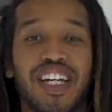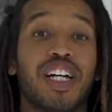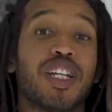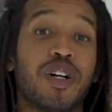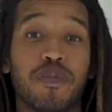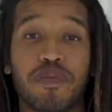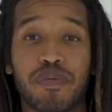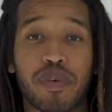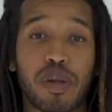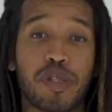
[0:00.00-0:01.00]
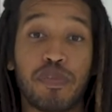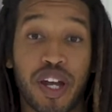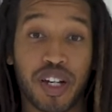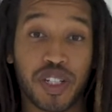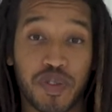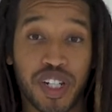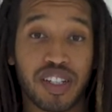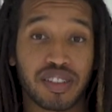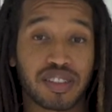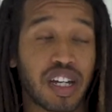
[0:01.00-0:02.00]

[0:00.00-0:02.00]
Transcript: Hello, my name is Paris Finnie.